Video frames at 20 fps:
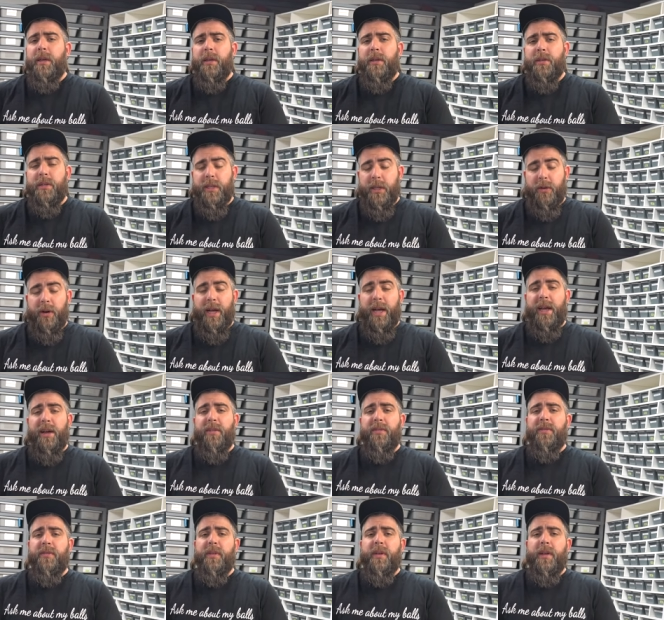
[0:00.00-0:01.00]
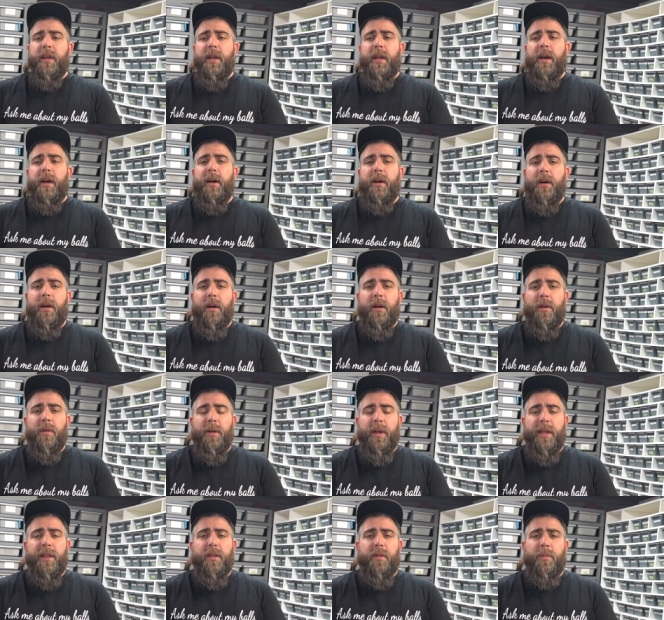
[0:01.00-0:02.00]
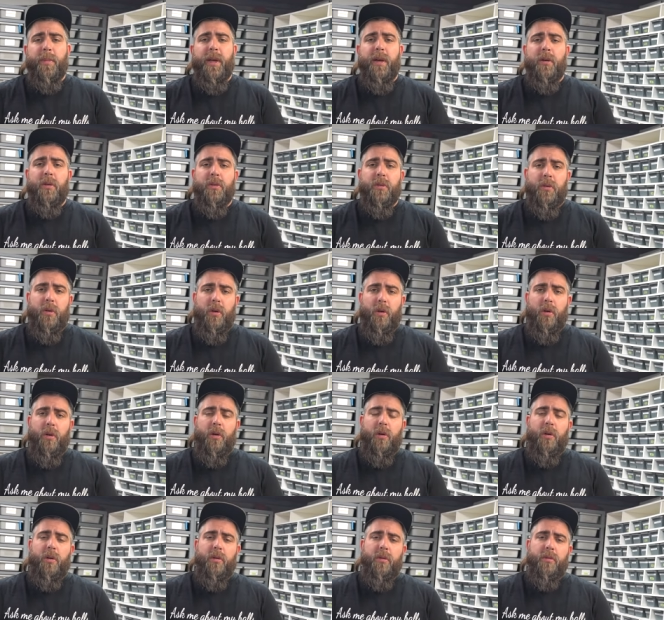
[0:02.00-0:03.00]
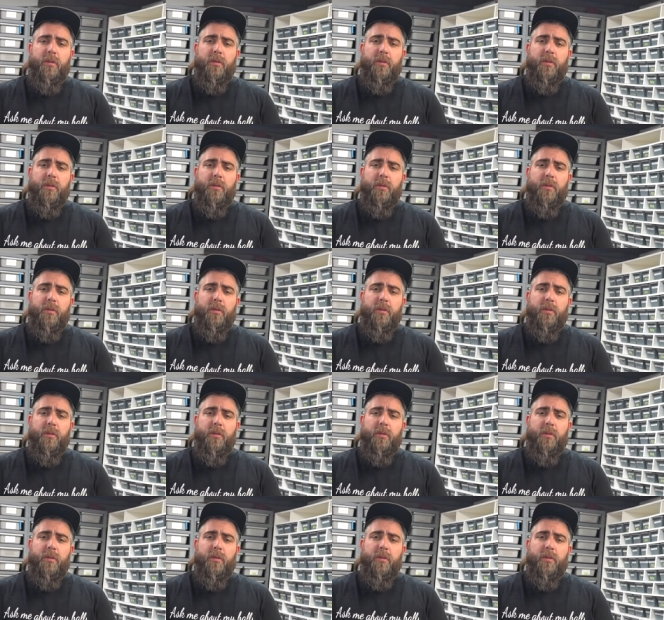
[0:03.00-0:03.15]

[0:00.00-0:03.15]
still have, and the males are